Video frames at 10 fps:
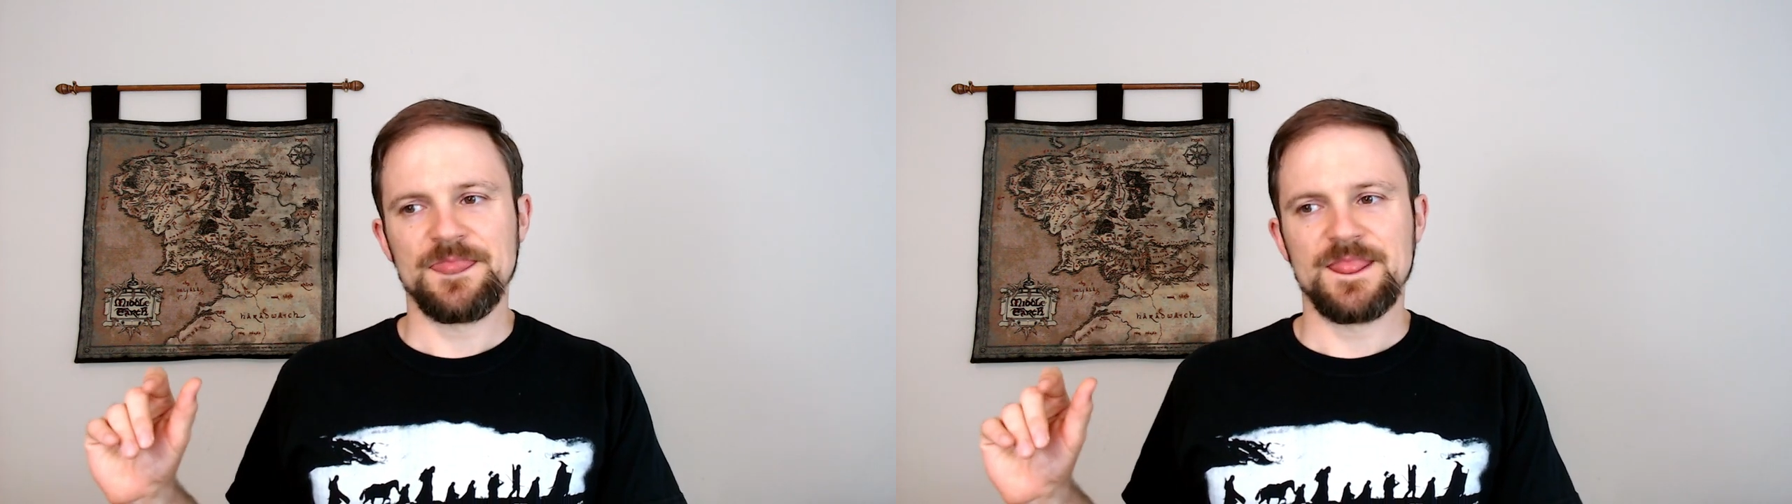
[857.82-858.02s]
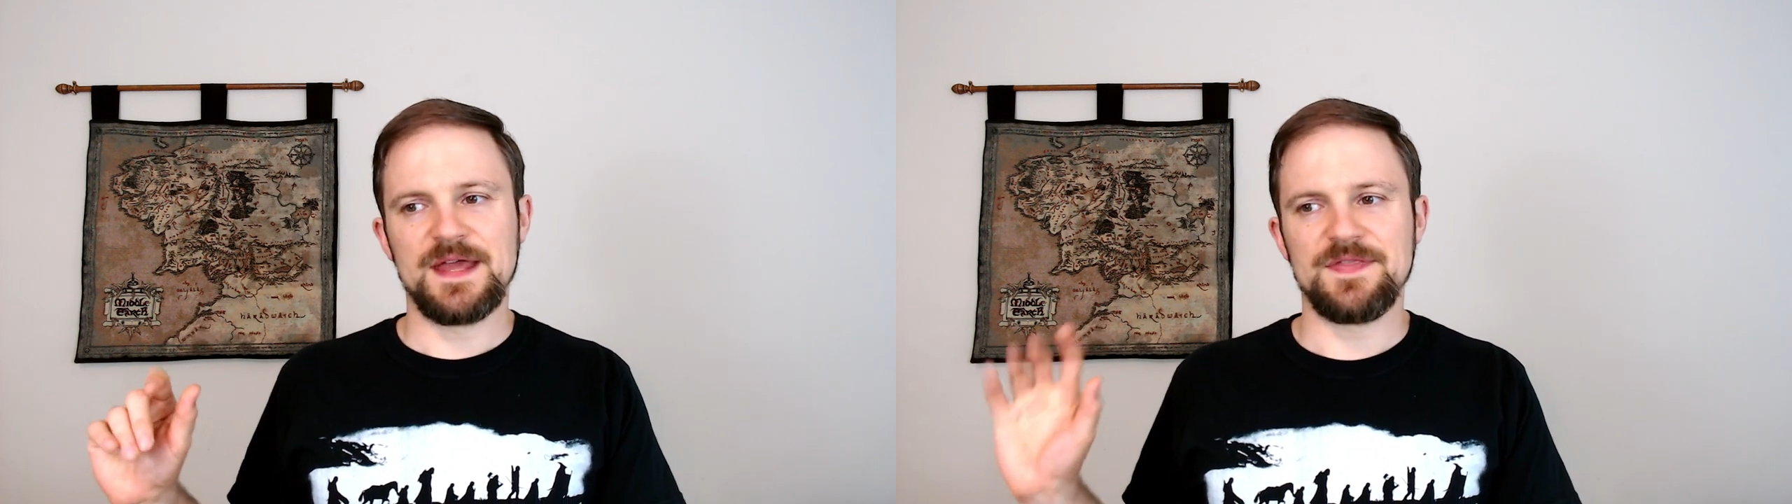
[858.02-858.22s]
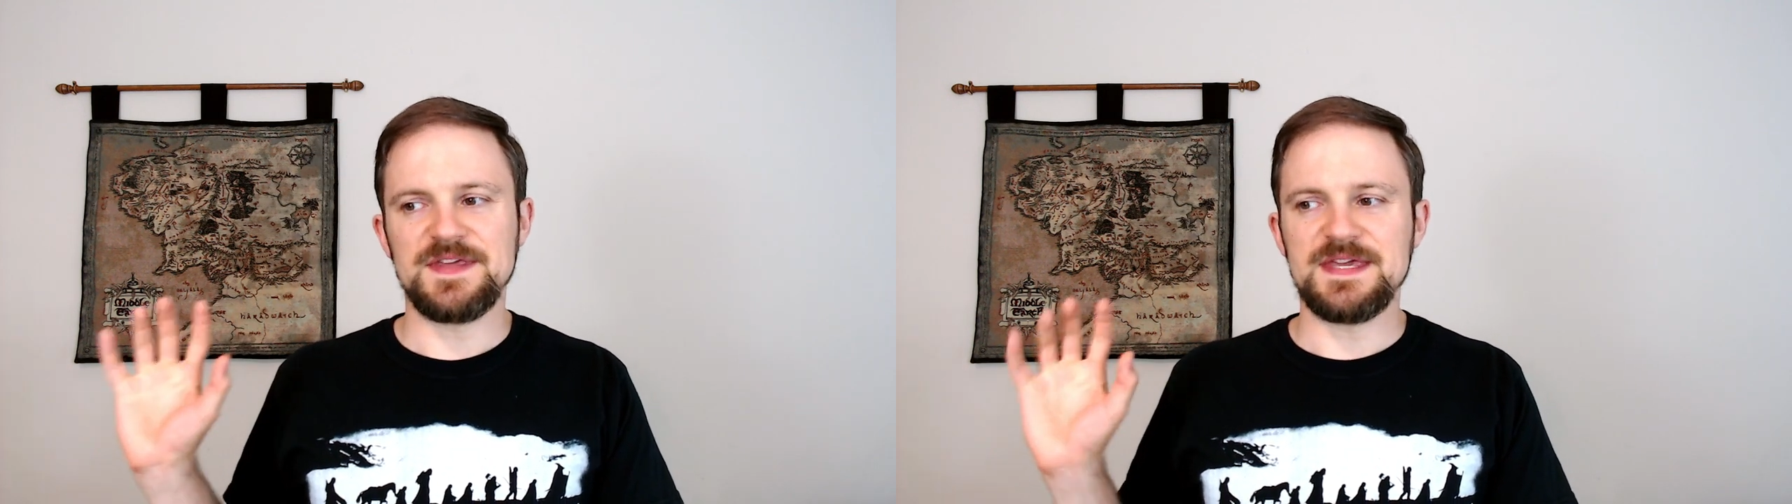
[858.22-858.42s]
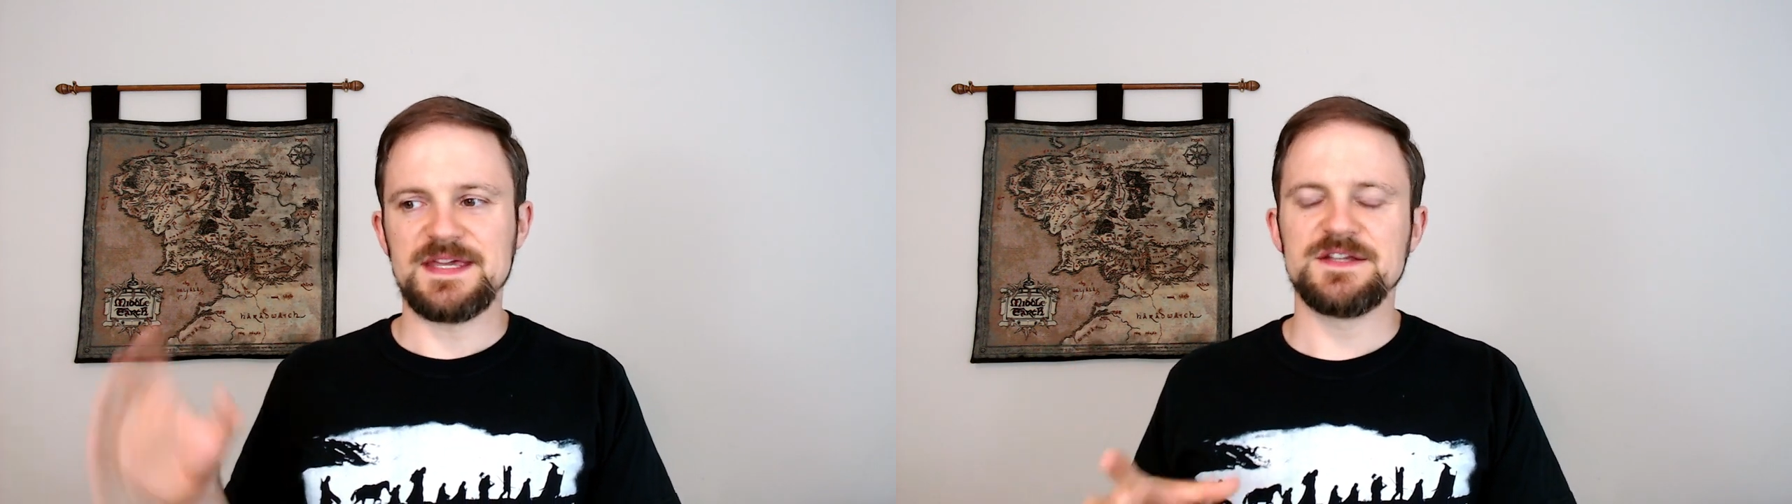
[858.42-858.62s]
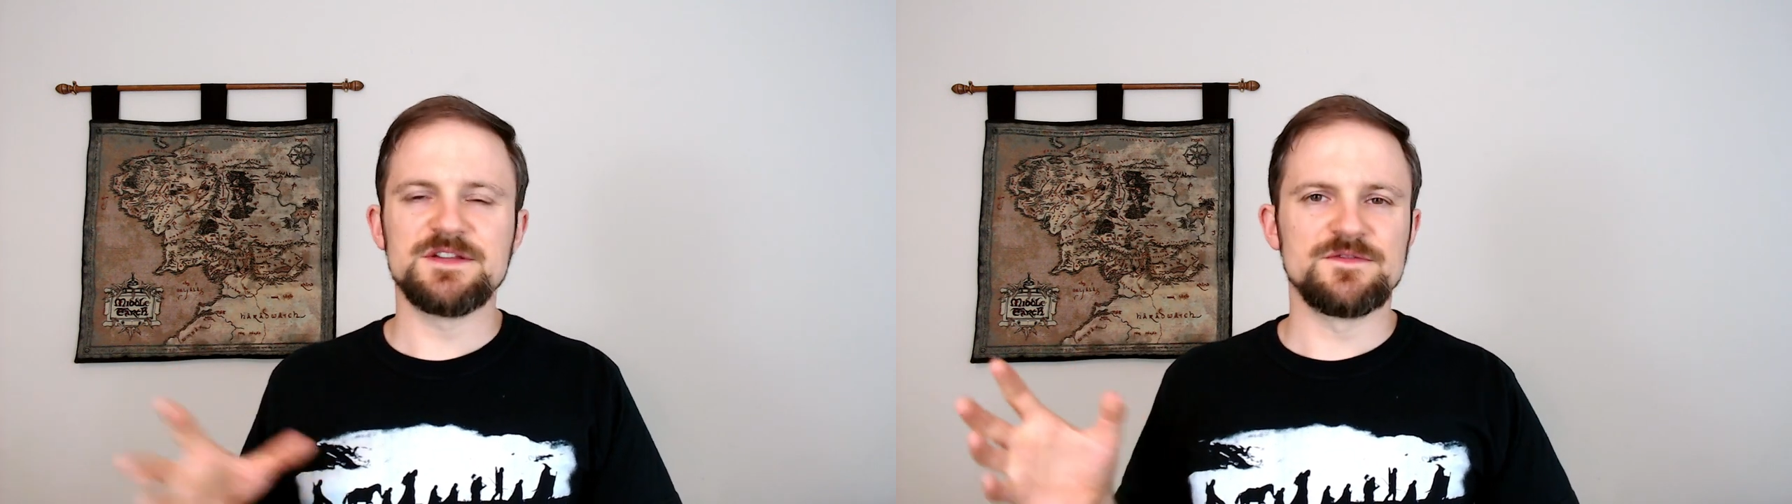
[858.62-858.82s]
at the
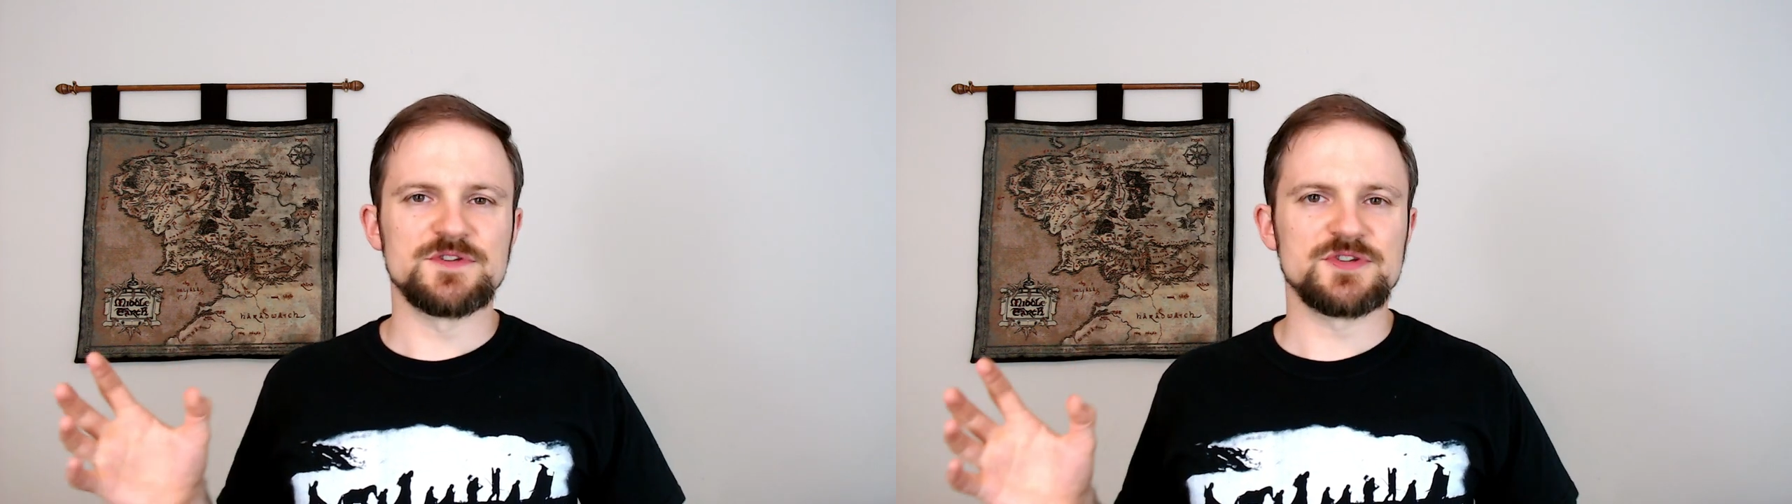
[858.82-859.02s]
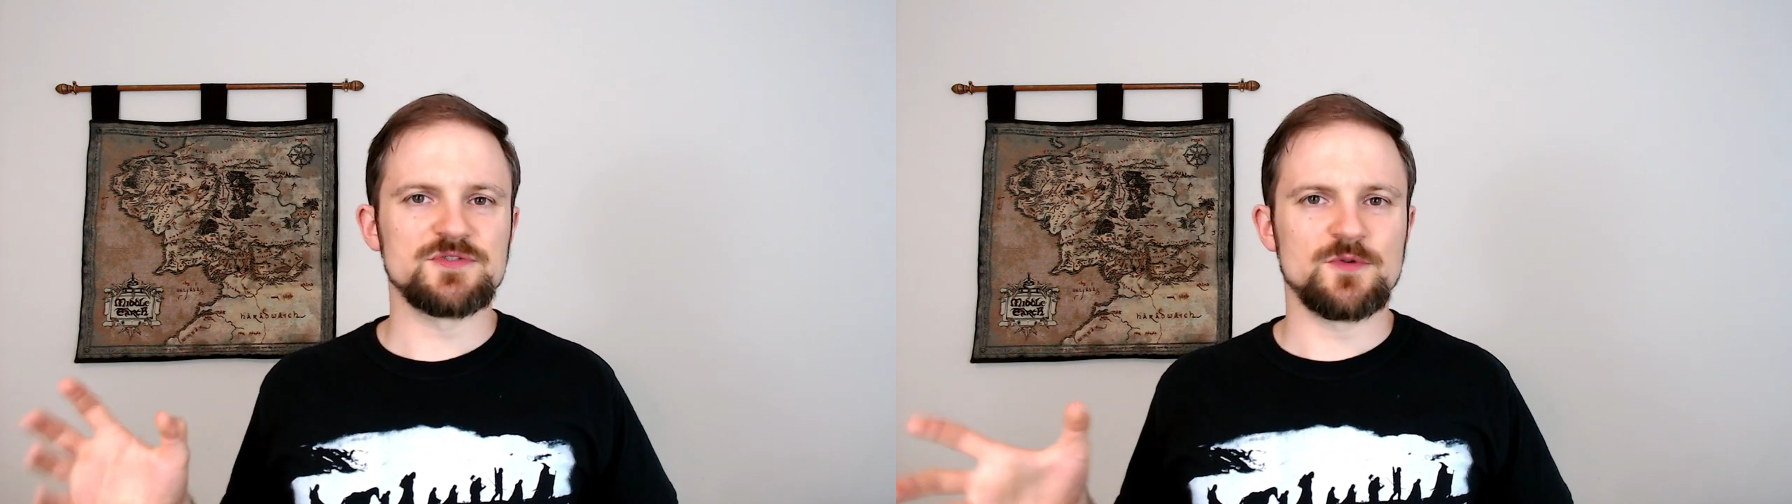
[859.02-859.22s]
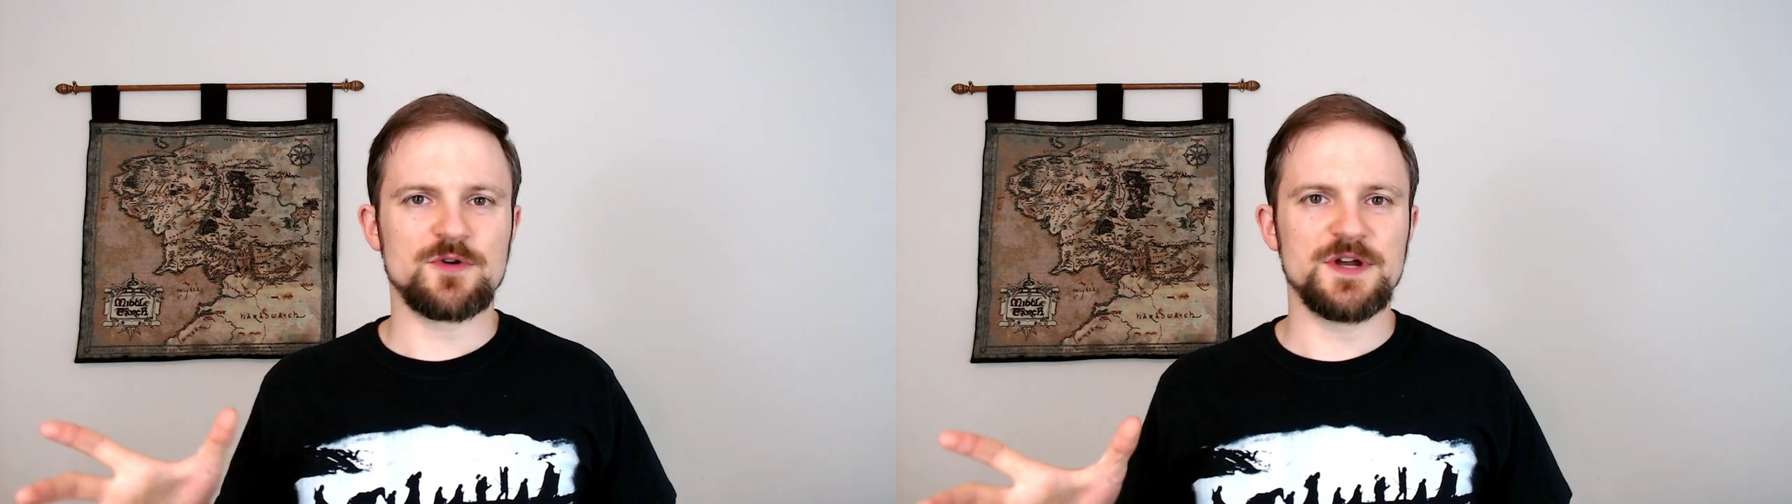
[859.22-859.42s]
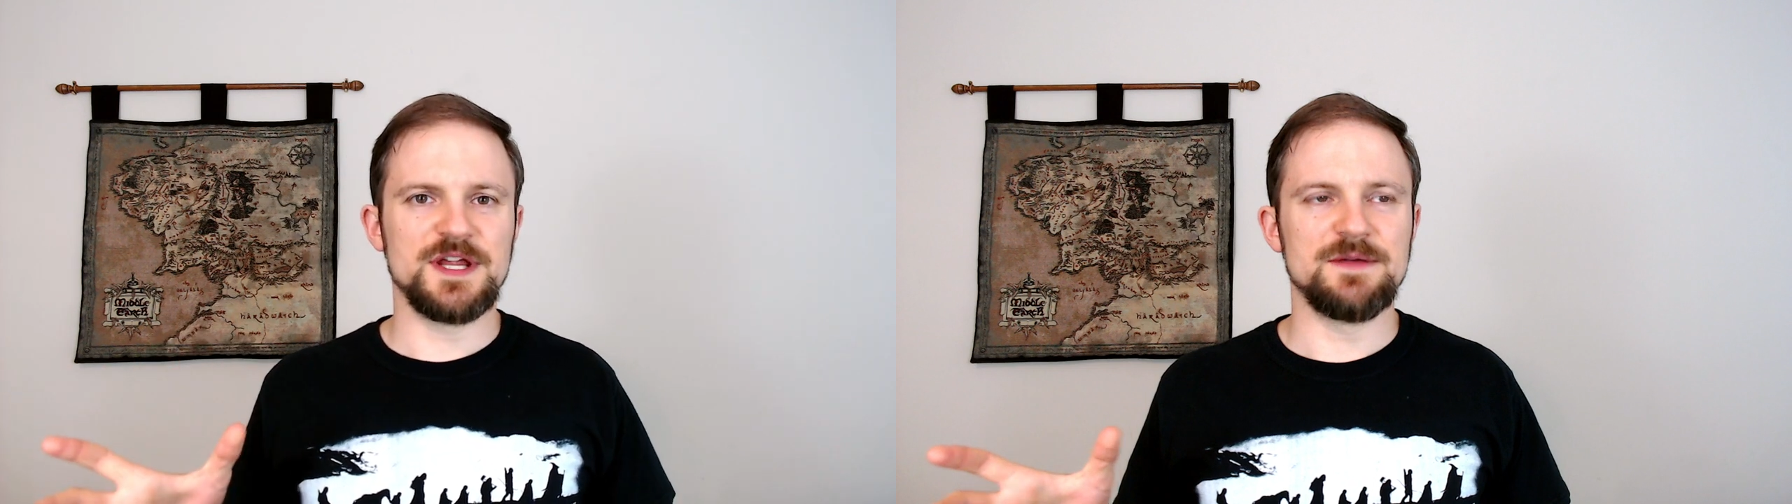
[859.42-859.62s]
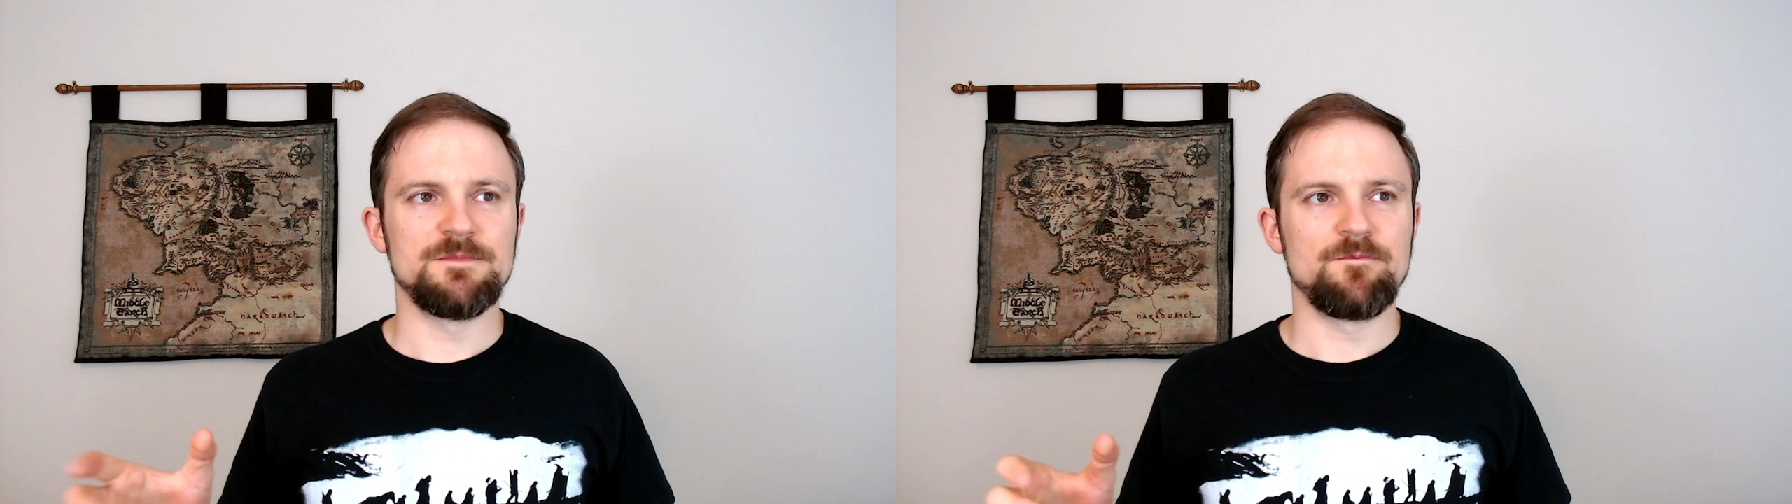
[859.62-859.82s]
end of the
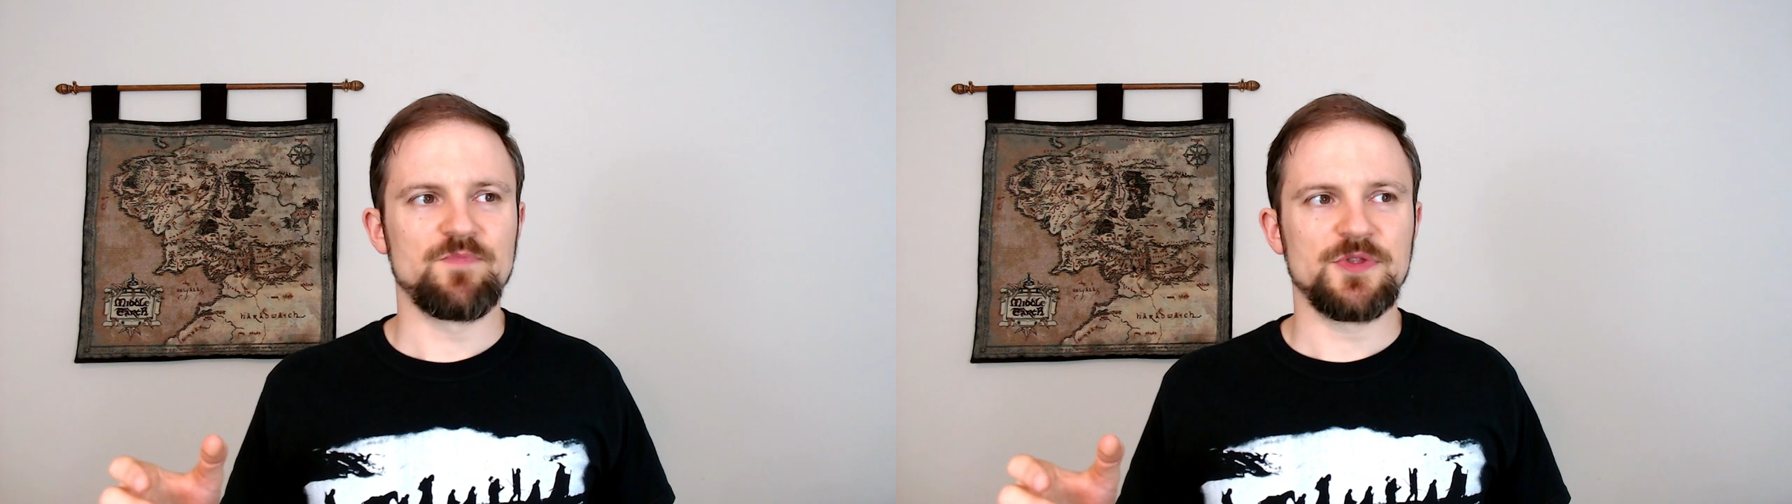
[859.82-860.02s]
story,